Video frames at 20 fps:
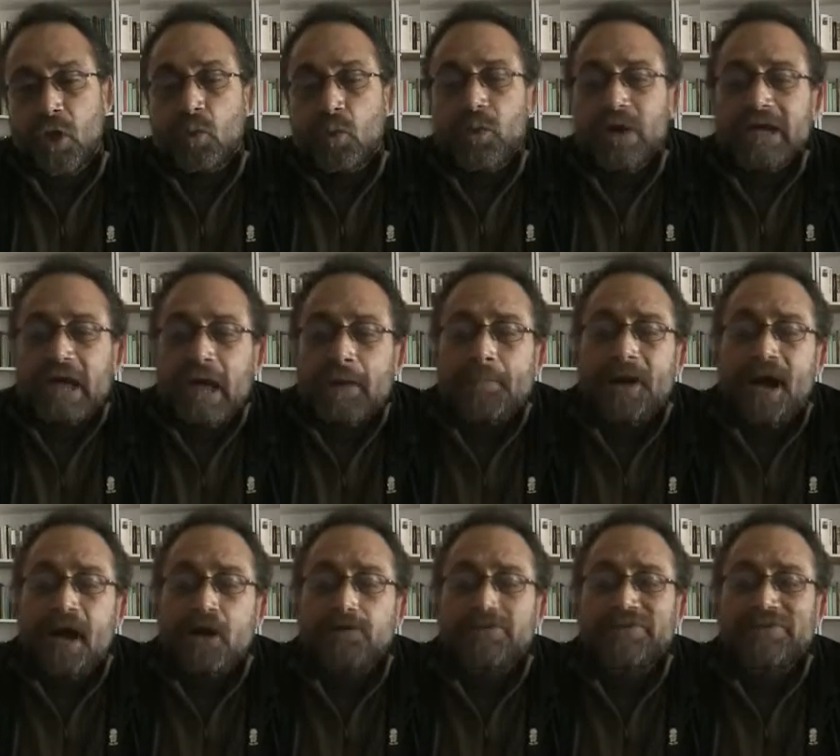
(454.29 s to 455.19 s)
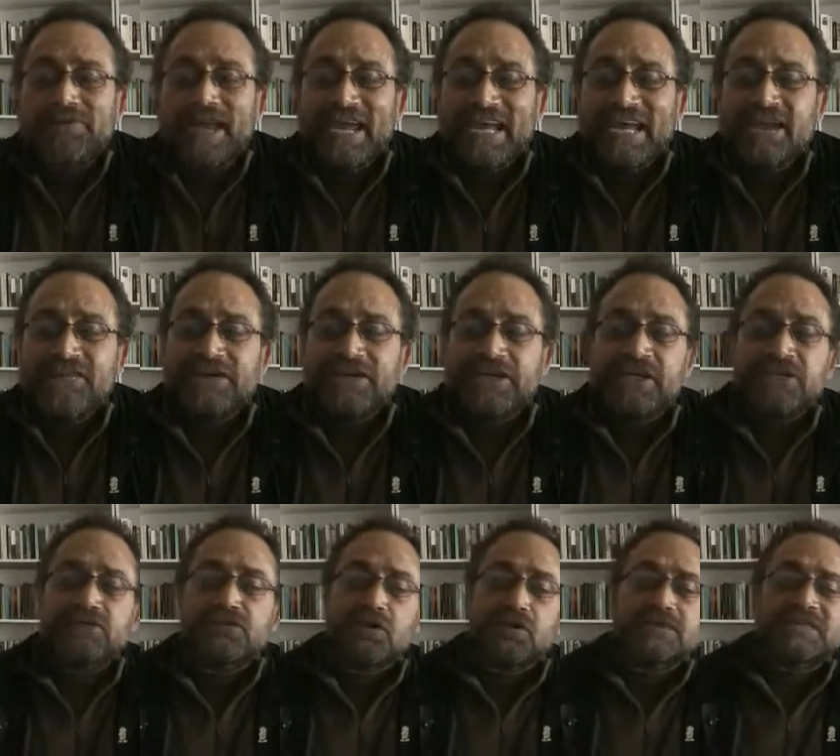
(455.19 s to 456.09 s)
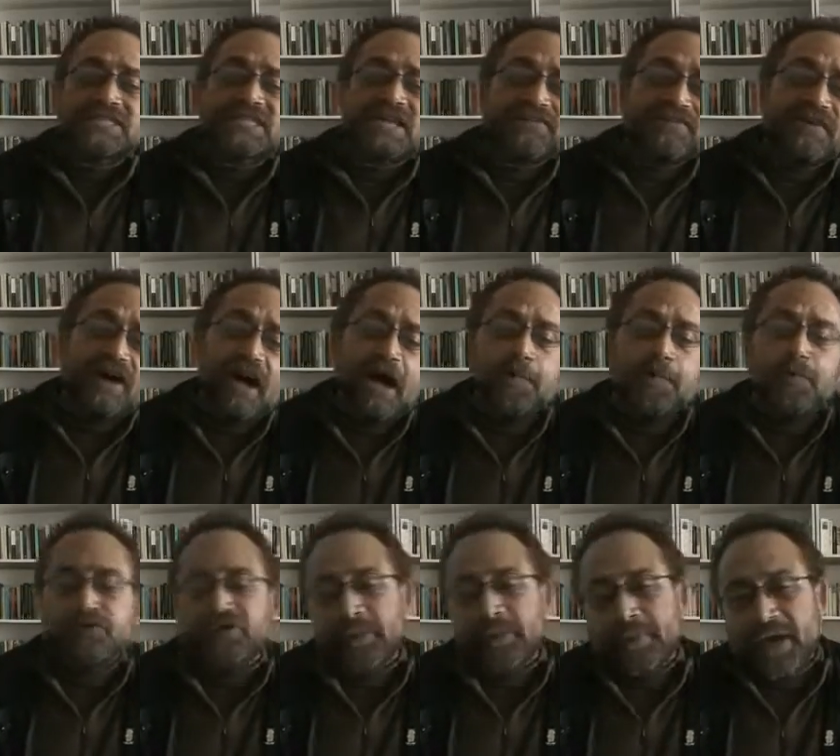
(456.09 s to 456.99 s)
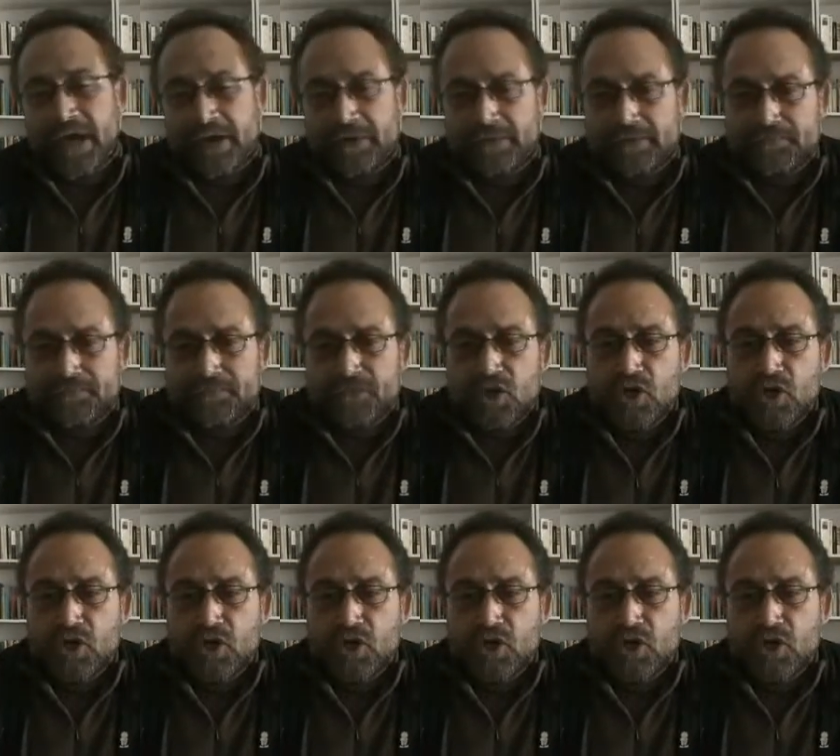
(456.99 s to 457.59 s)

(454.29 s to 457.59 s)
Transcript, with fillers: What about the 11-year-old Safa Abu Shabak,